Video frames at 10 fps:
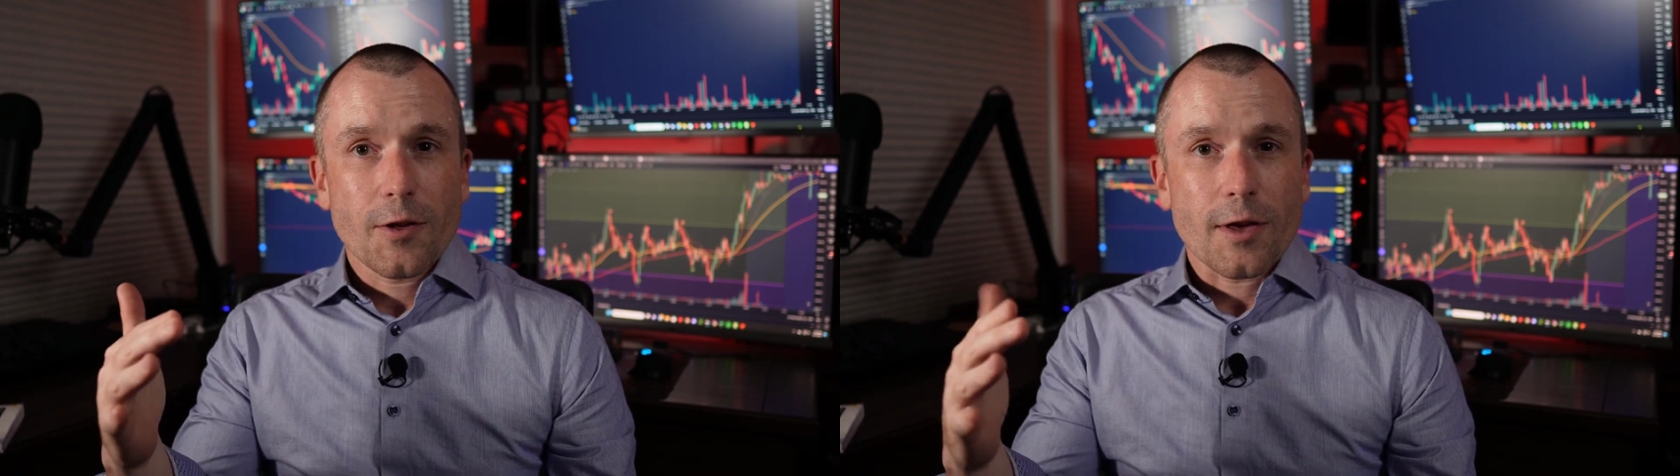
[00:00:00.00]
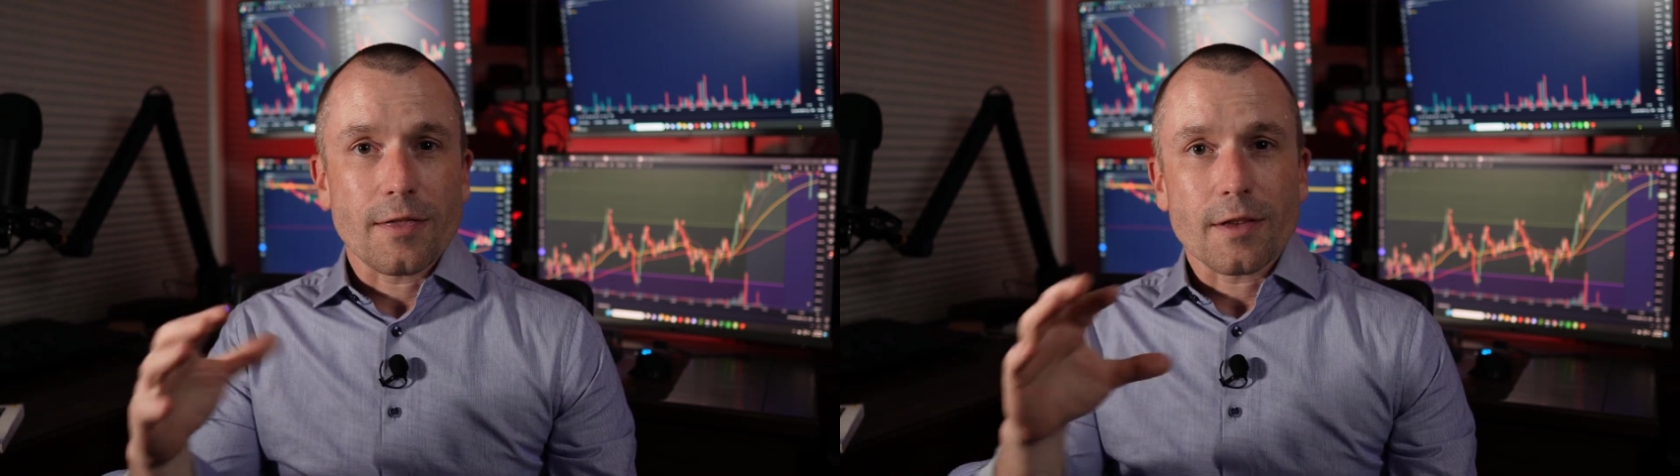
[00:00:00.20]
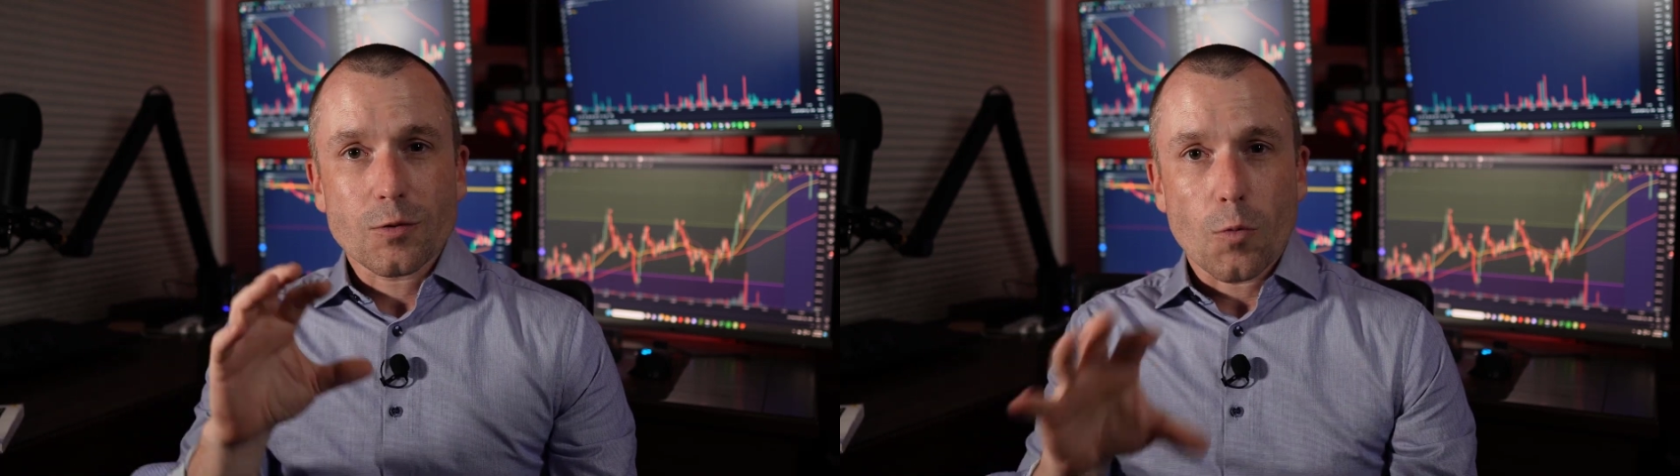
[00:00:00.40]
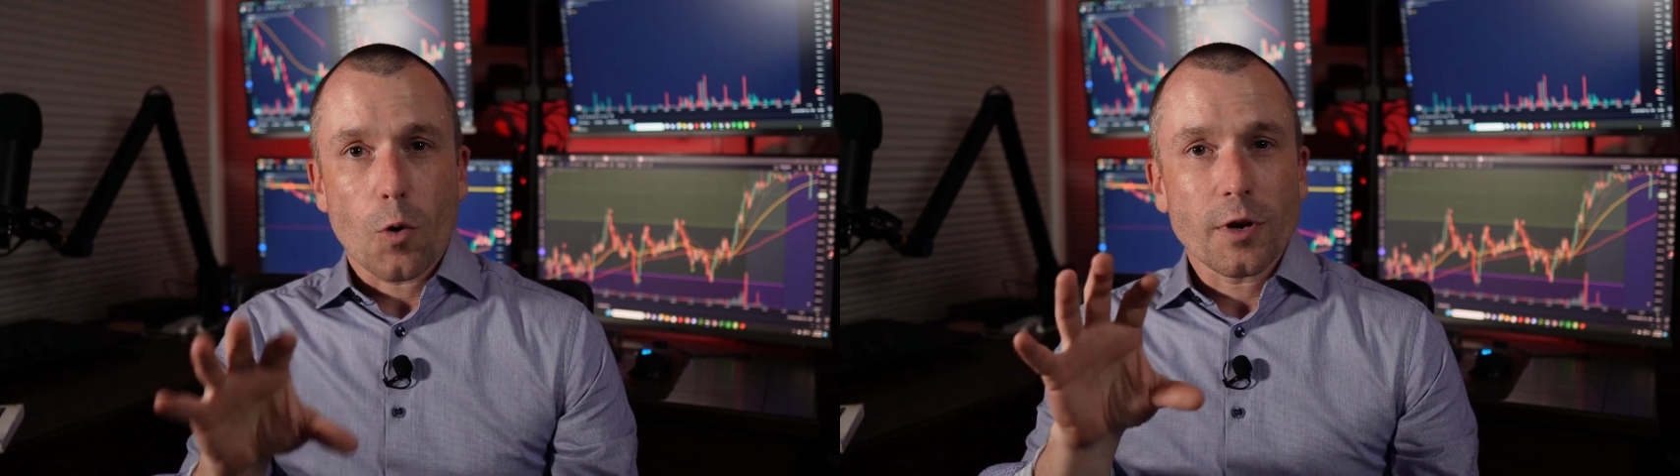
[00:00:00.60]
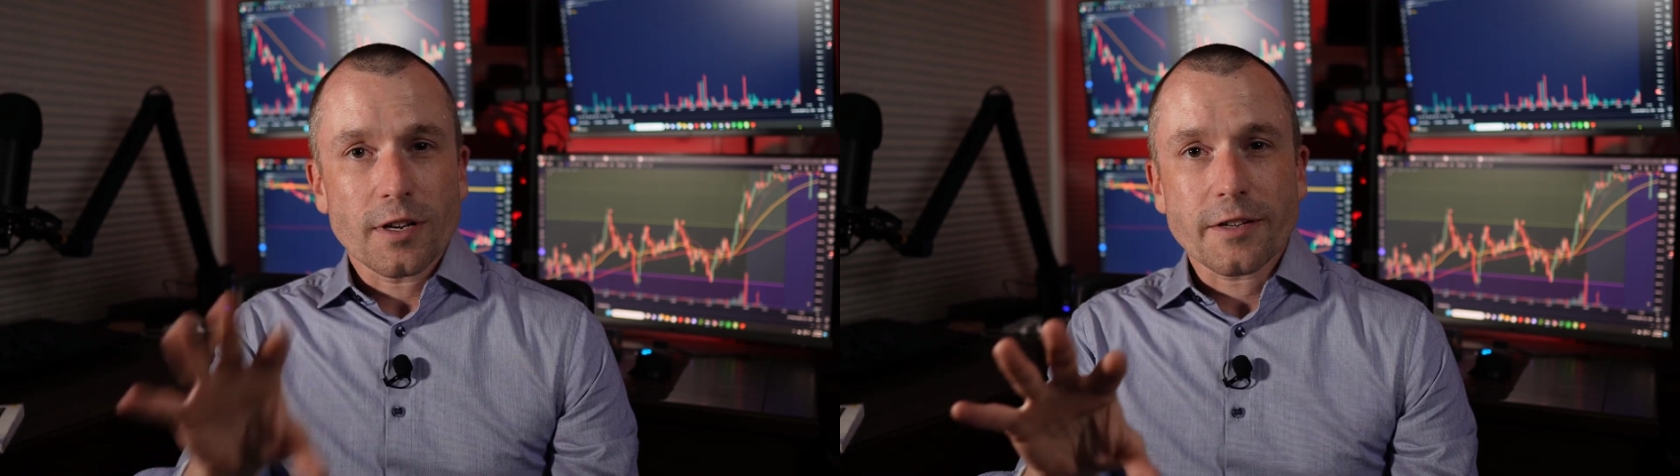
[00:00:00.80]
in this
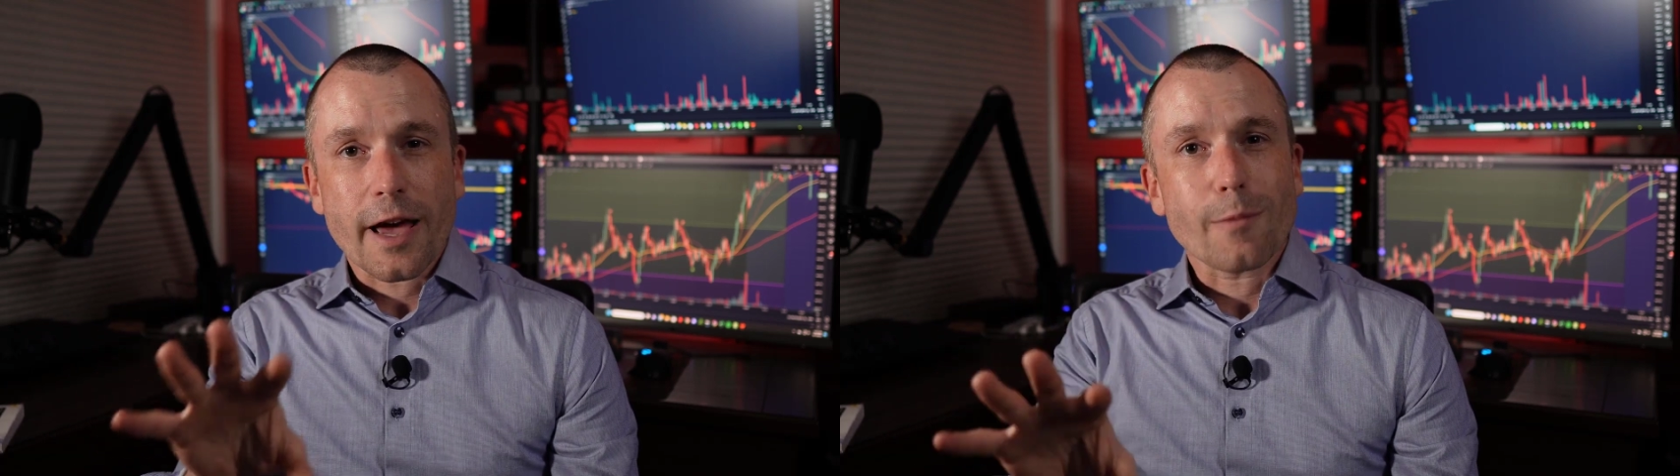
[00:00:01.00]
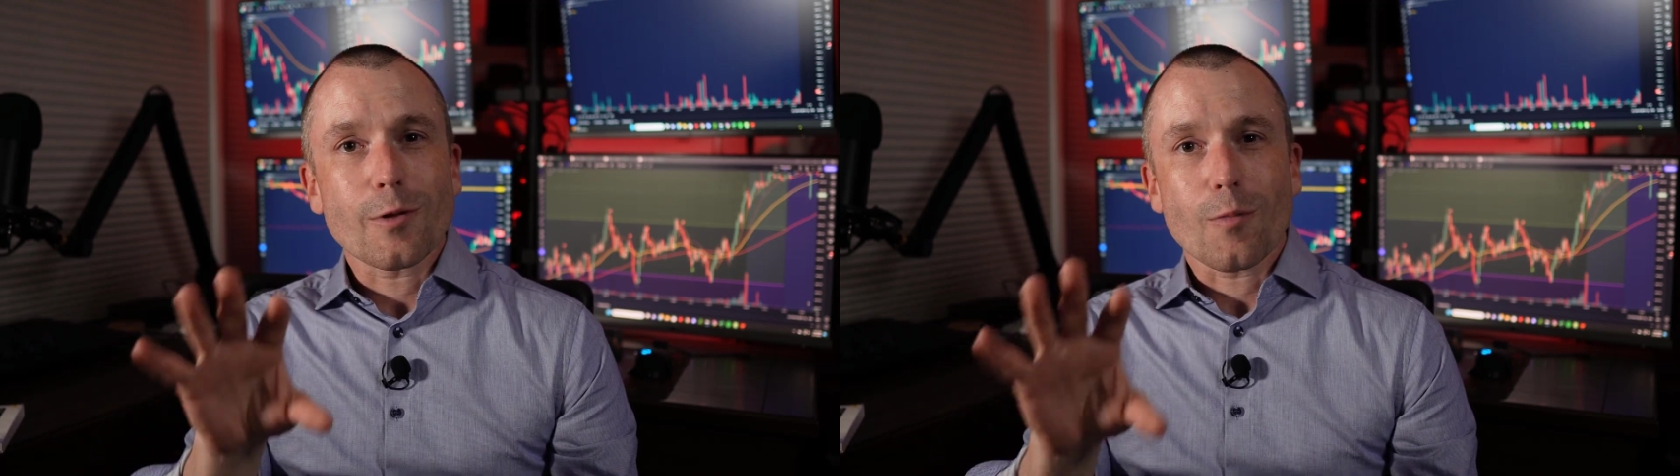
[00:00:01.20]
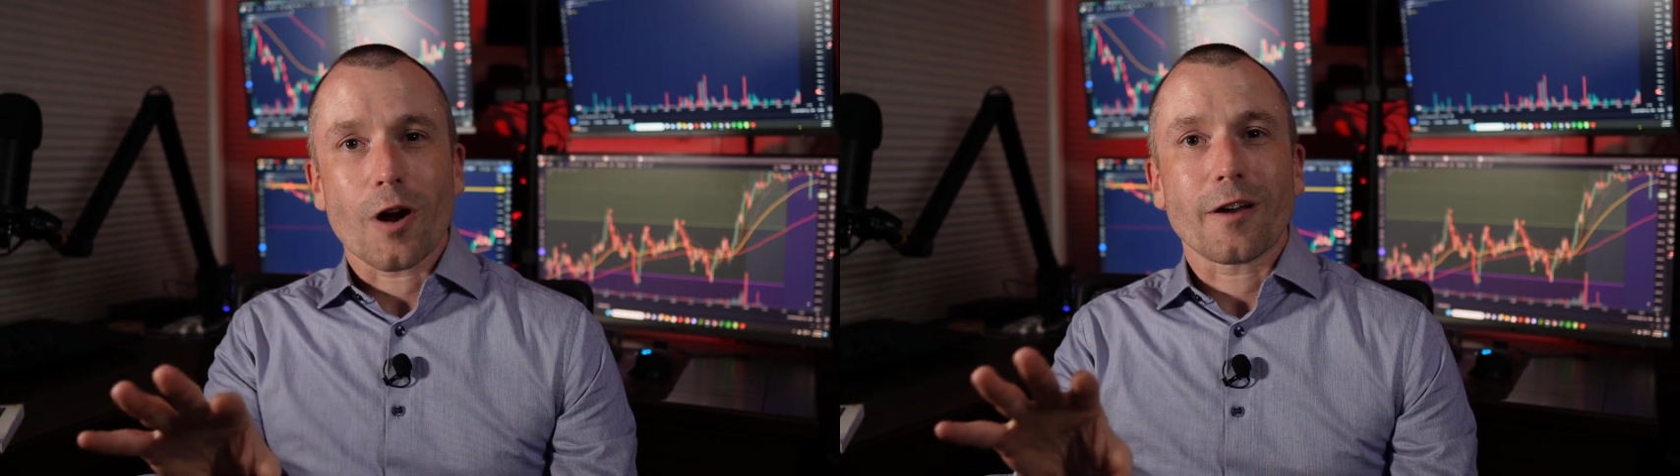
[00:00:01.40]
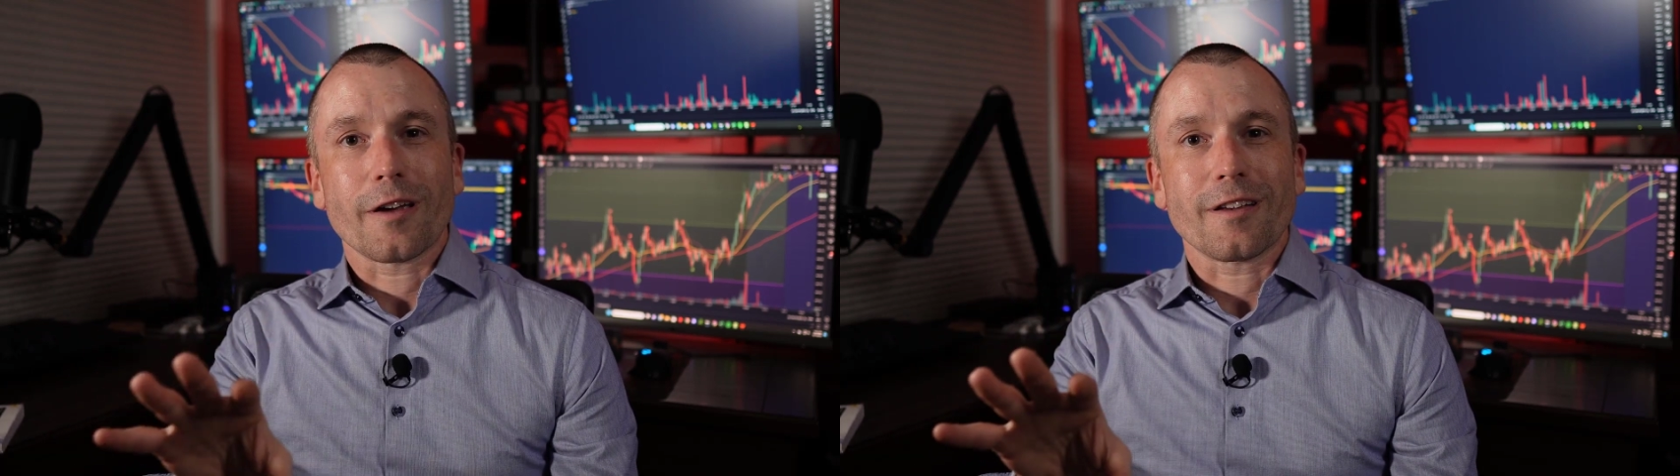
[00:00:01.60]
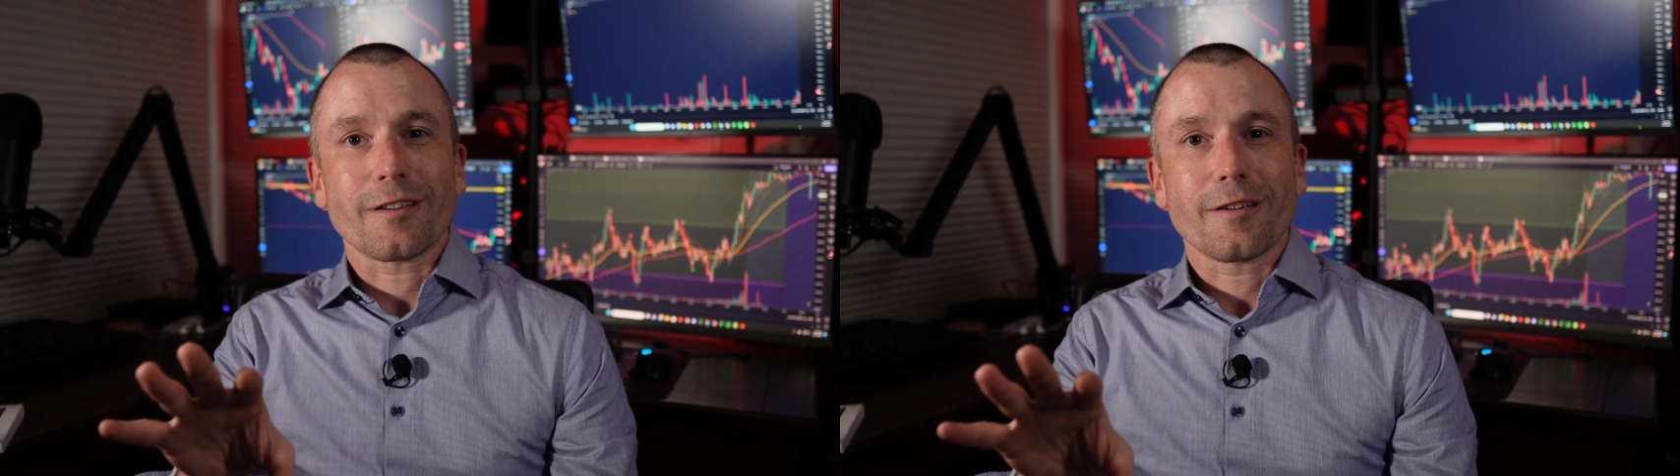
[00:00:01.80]
moment in time in the
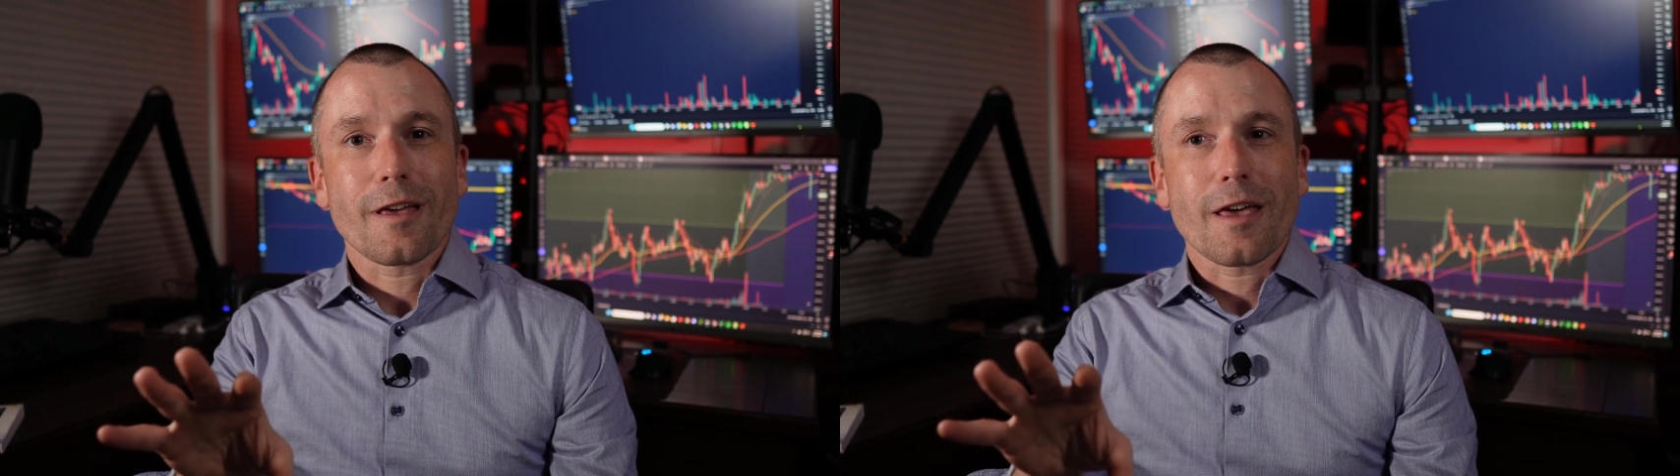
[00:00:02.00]
market,